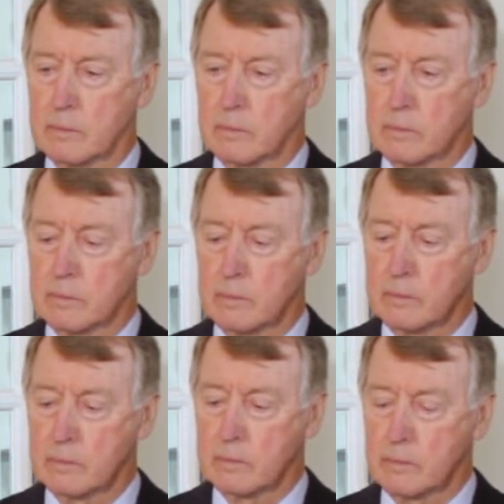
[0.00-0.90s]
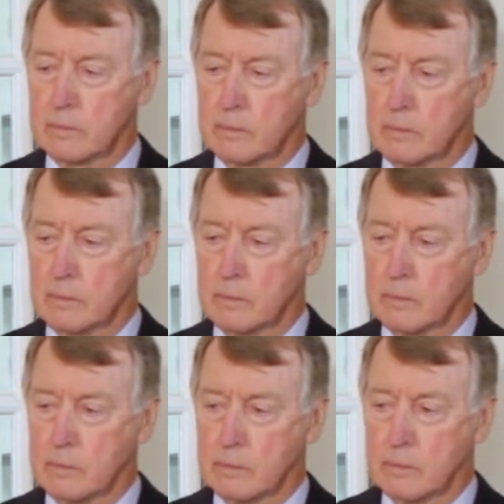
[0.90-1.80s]

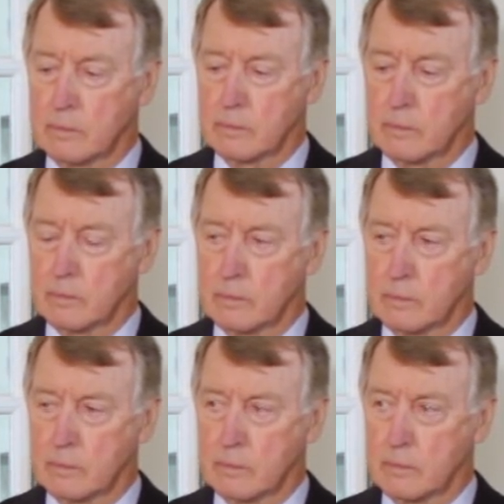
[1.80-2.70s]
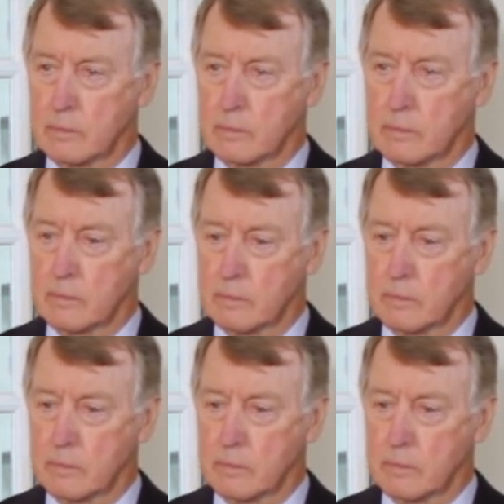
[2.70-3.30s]
No words are spoken by the person on screen.